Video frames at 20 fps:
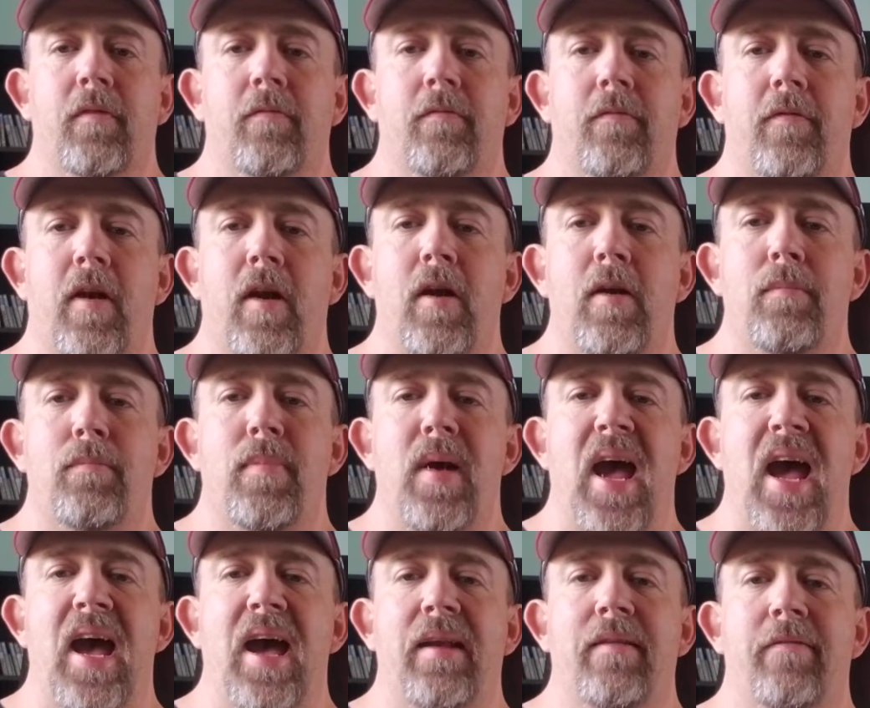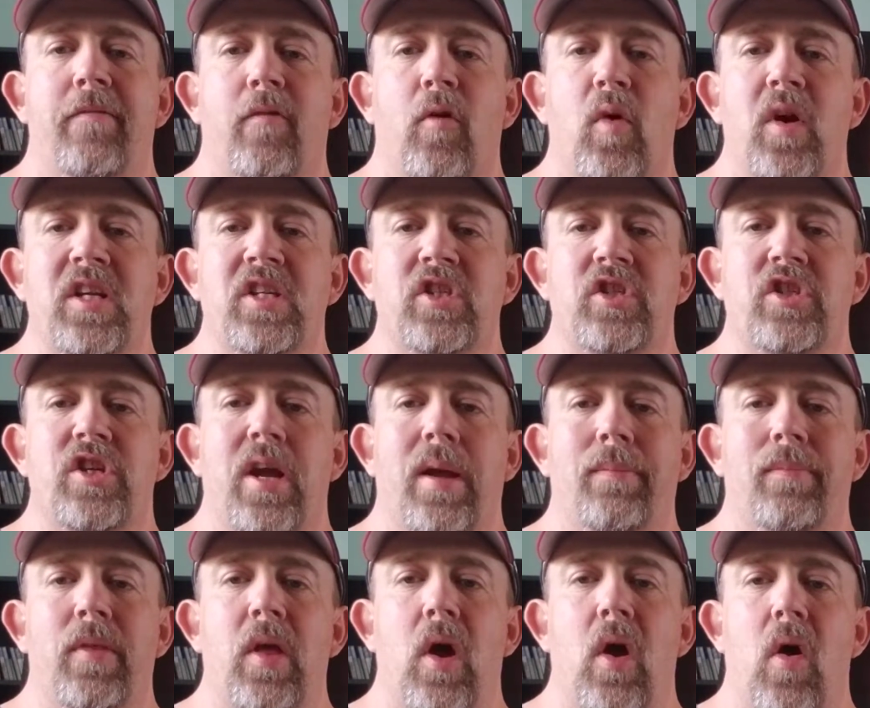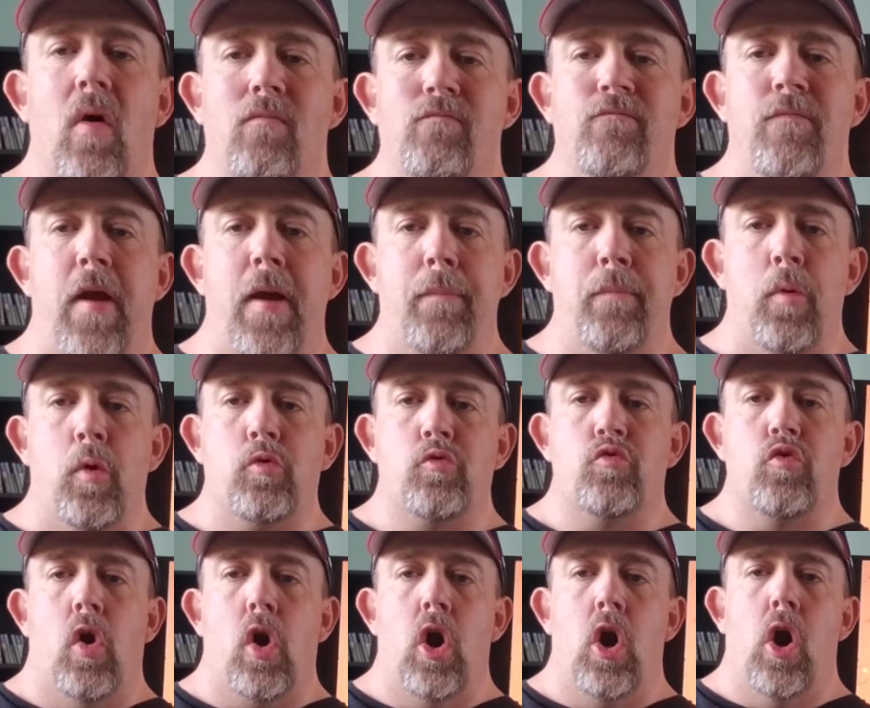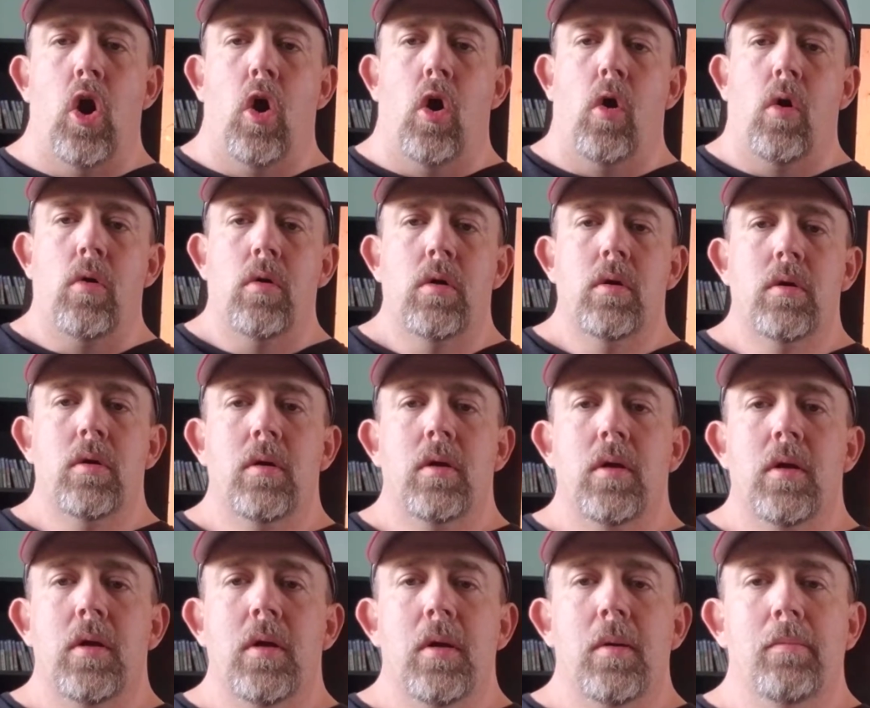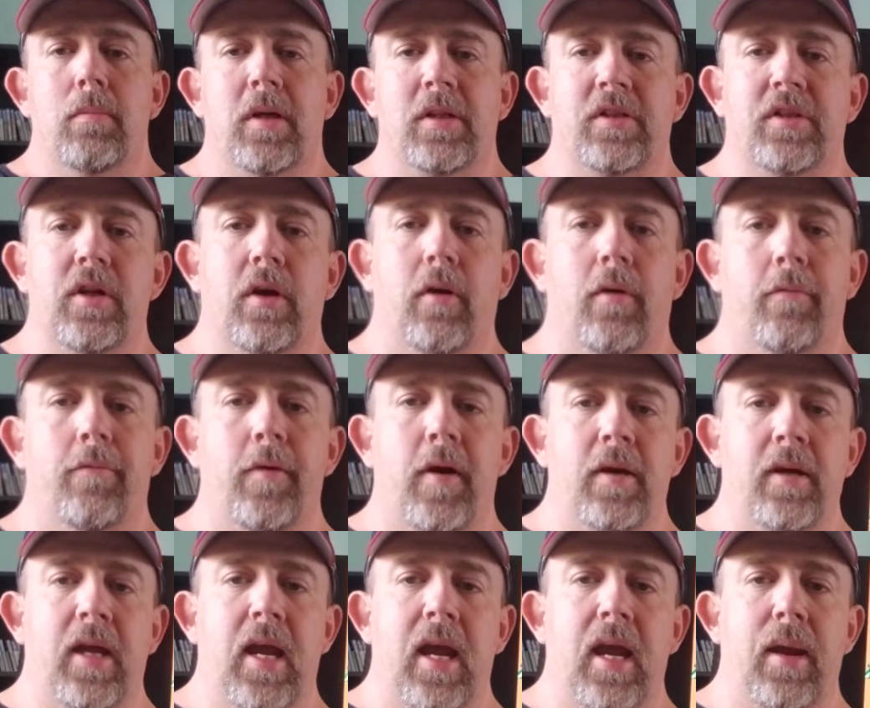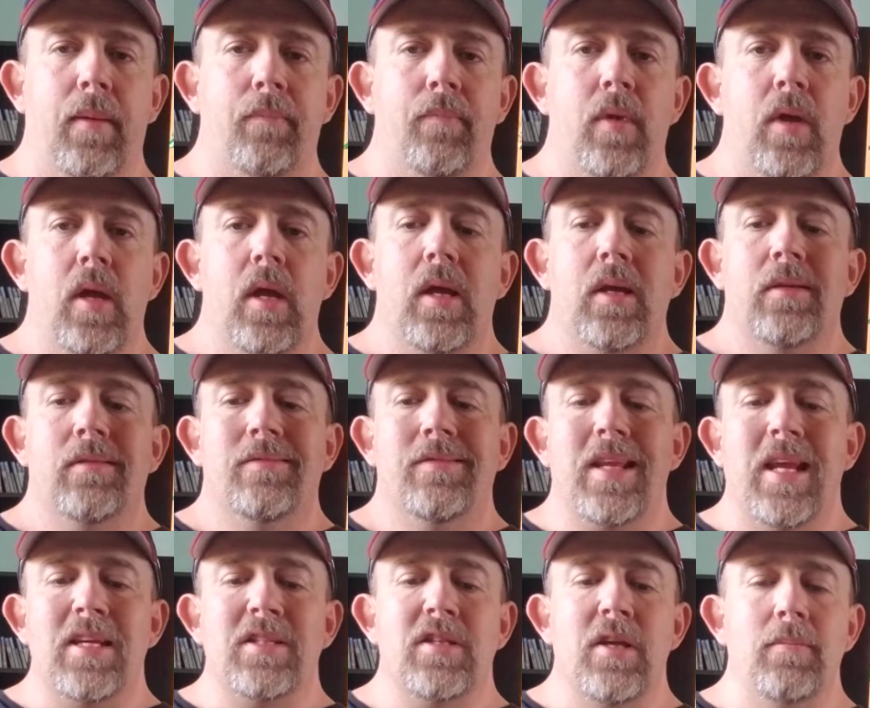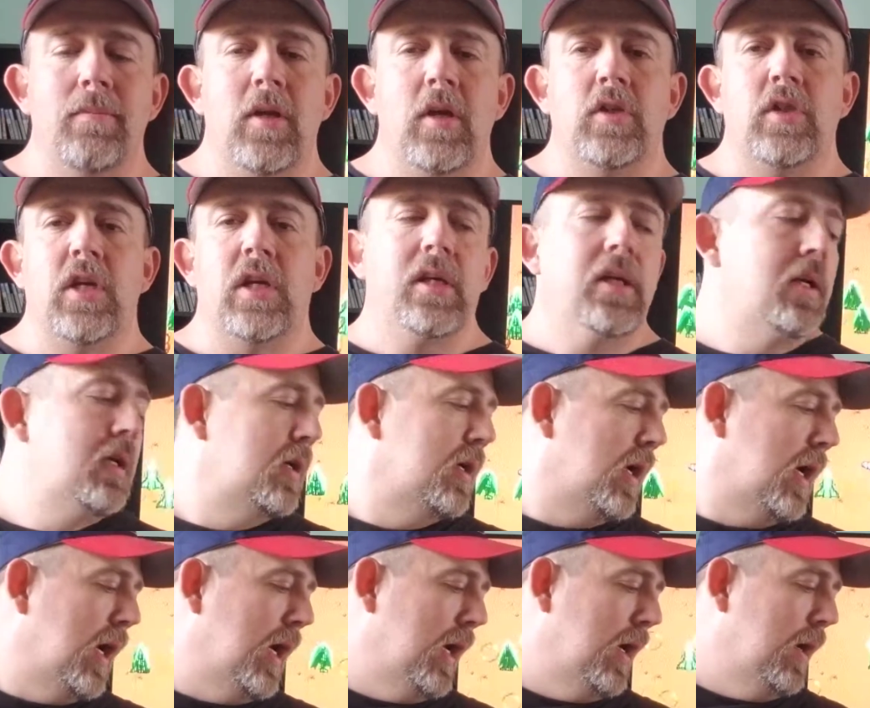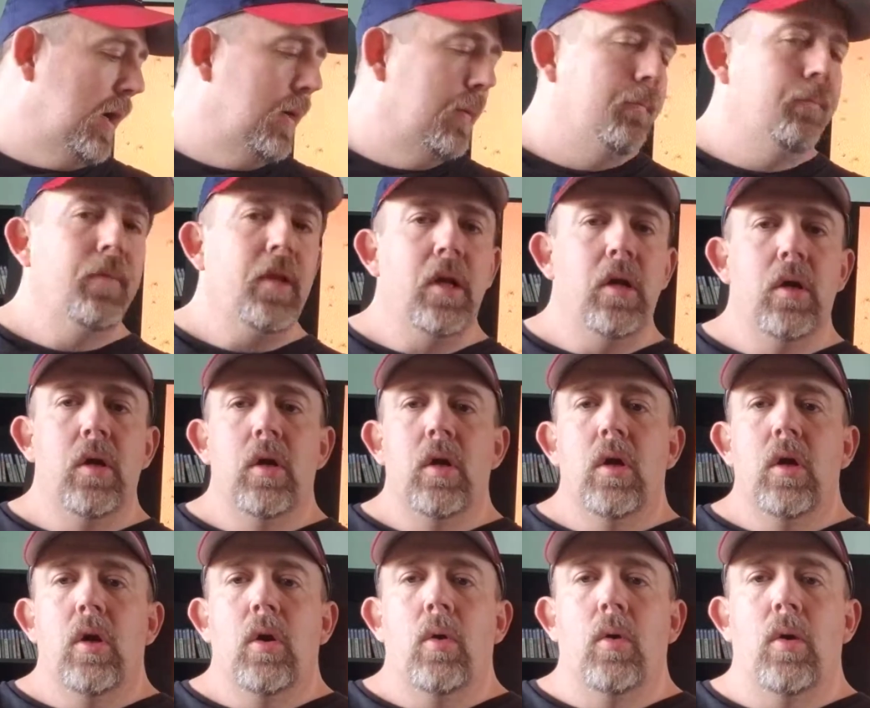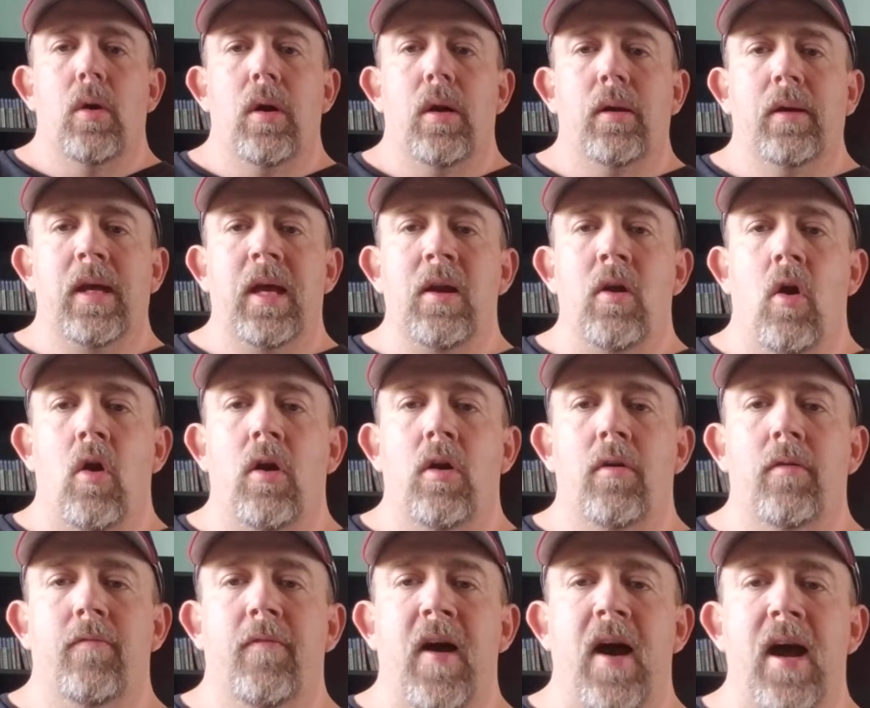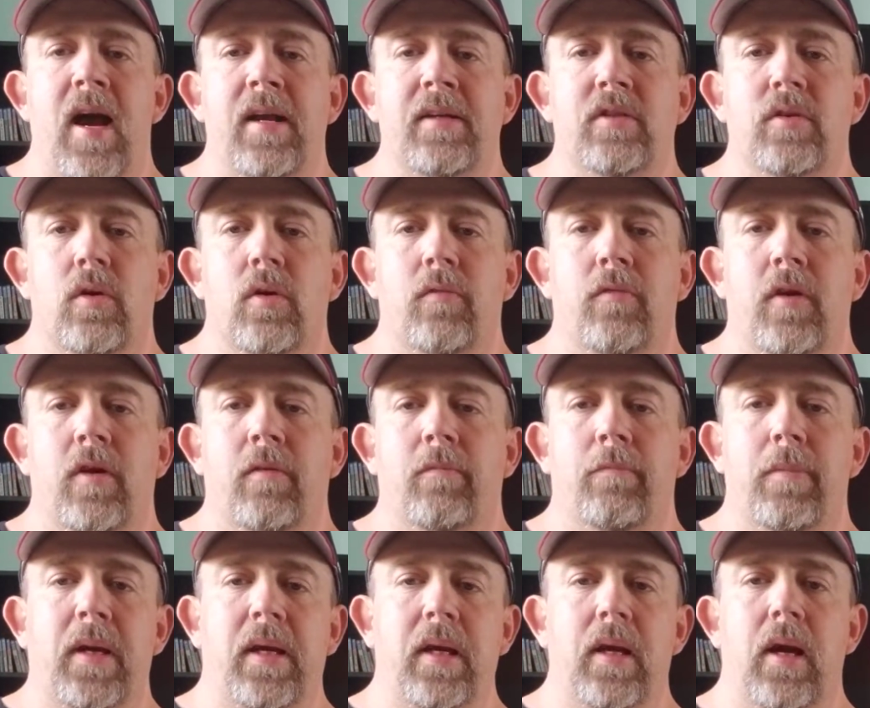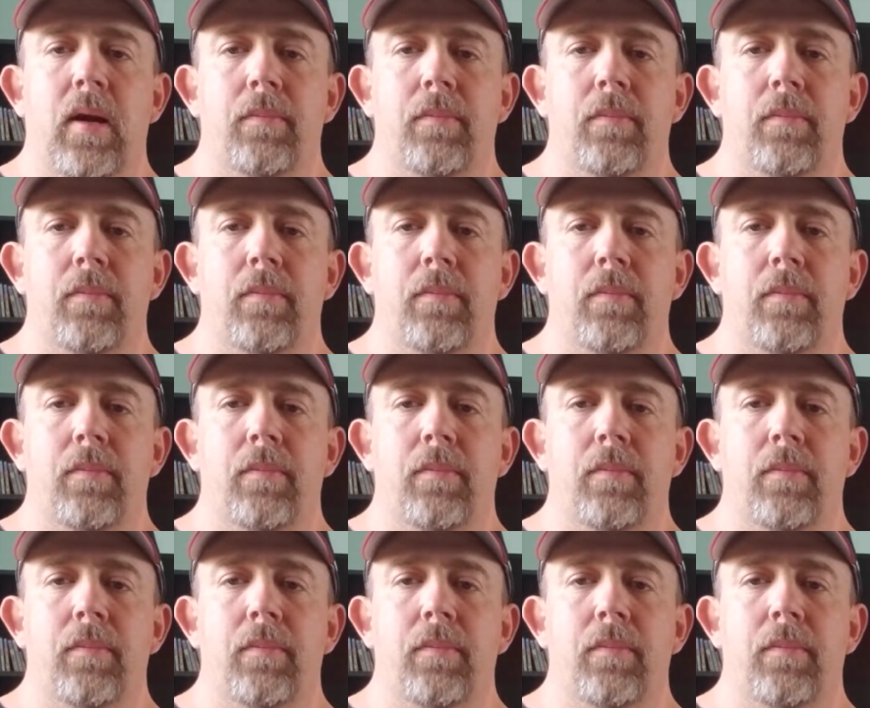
Very bad voice chip though. Vapor Trail. But still, a fun game. Decent music. Getting hard to find, so if you can pick it